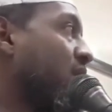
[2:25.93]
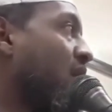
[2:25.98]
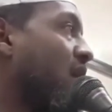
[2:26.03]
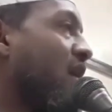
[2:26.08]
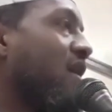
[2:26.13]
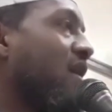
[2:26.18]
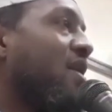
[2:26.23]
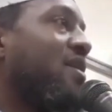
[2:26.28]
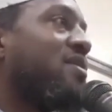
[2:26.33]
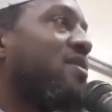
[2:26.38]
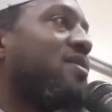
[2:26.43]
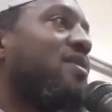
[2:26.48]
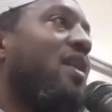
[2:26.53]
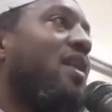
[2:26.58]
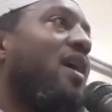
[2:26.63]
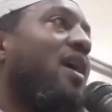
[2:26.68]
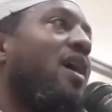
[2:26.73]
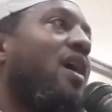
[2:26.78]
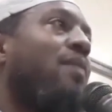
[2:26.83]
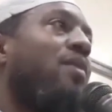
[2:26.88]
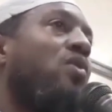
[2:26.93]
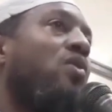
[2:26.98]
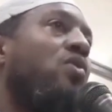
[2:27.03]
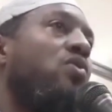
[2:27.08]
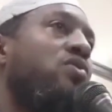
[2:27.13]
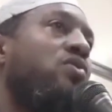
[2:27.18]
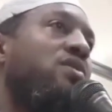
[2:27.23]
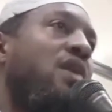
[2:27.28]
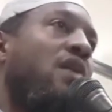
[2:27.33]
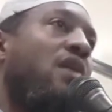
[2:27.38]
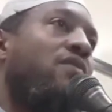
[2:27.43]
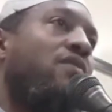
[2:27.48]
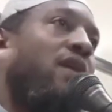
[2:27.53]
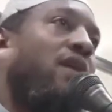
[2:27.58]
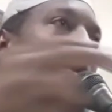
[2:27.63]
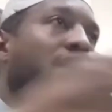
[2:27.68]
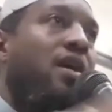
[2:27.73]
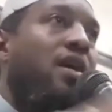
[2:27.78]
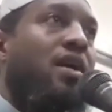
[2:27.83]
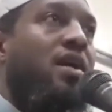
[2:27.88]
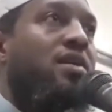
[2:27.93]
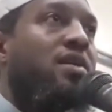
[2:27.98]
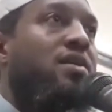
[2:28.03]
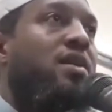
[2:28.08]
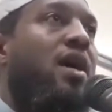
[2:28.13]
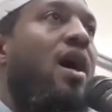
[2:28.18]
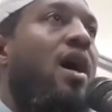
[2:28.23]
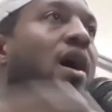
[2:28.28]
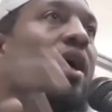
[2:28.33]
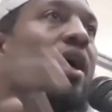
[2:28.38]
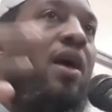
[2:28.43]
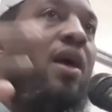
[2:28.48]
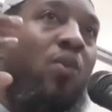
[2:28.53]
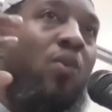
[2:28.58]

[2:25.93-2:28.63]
And Islam goes directly against that.